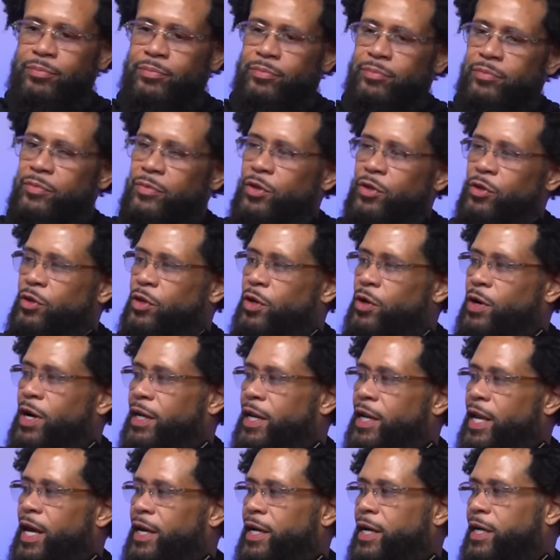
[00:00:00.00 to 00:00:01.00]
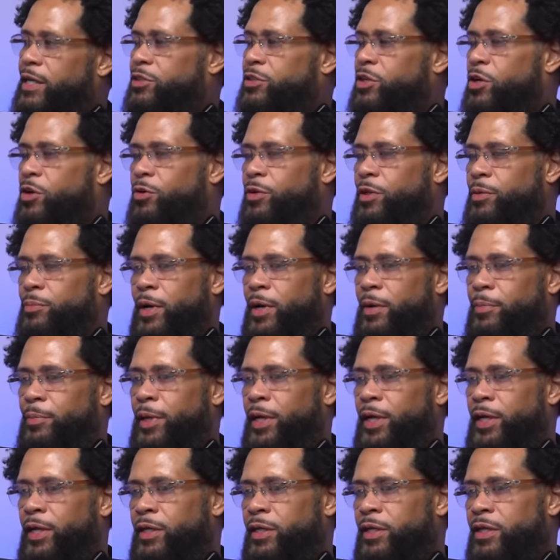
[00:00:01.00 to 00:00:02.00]
you know, I, like I told him. I
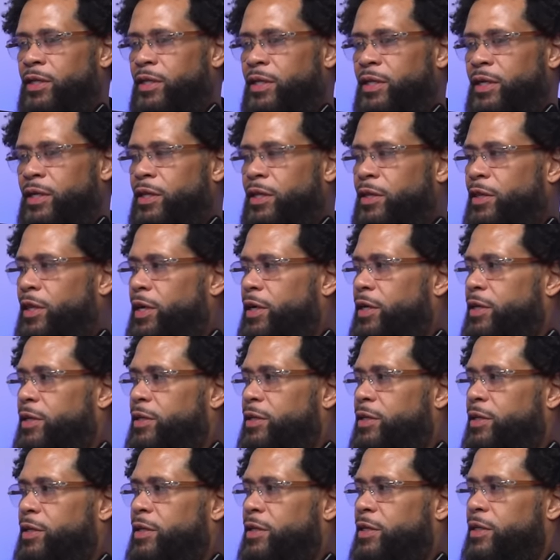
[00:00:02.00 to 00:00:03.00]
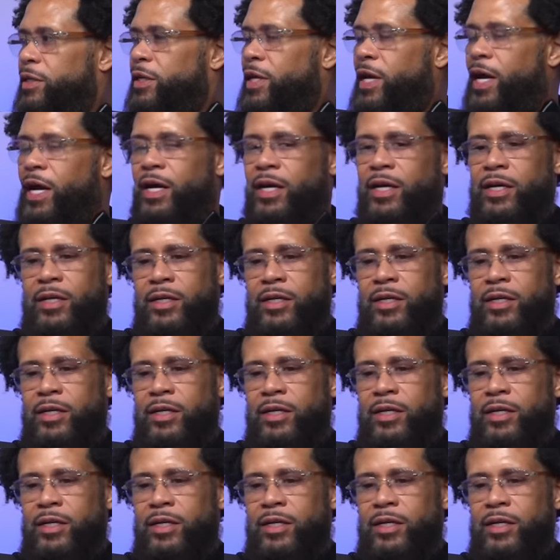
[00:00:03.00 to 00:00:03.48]
mean, what happened? Then, Can you like give I, me a, a,